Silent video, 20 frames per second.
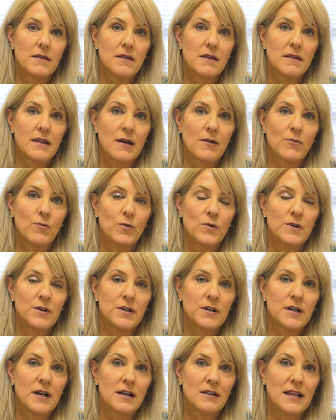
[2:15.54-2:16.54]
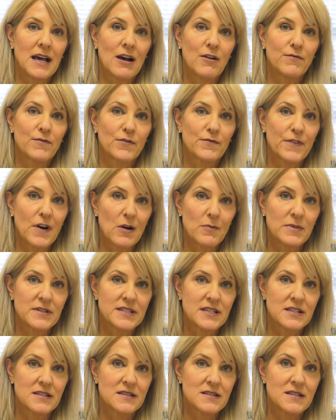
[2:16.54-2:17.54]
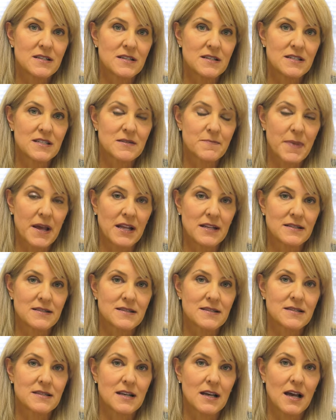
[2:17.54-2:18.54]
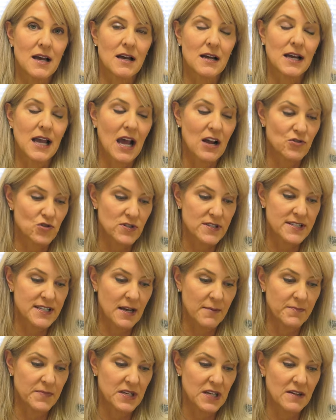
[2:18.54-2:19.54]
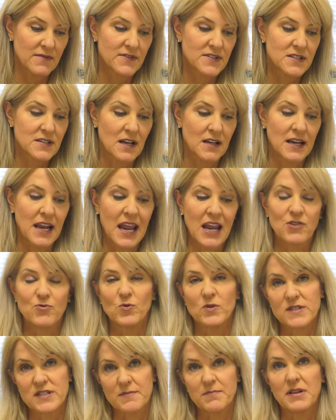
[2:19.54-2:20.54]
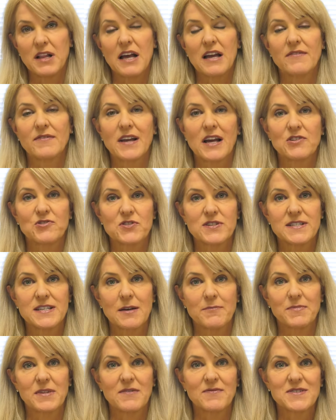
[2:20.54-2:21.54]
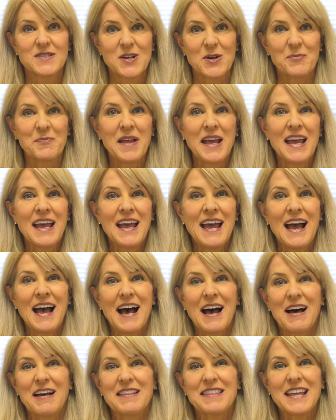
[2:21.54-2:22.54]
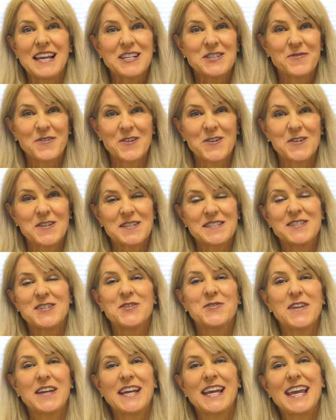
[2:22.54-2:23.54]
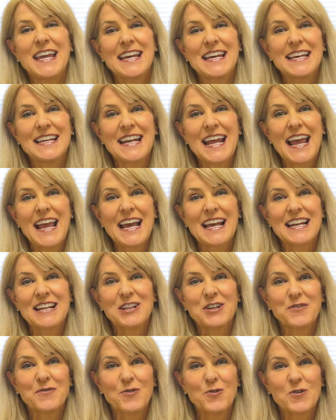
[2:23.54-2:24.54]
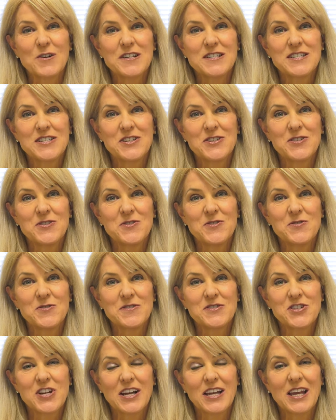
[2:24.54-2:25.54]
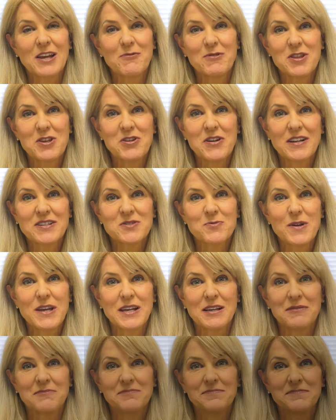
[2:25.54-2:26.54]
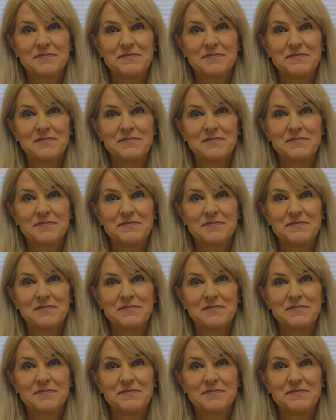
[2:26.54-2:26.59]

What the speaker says: that would allow for pharmacists to dispense contraceptives, an annual supply of contraceptives. So thanks for tuning in, and I look forward to checking with you next week.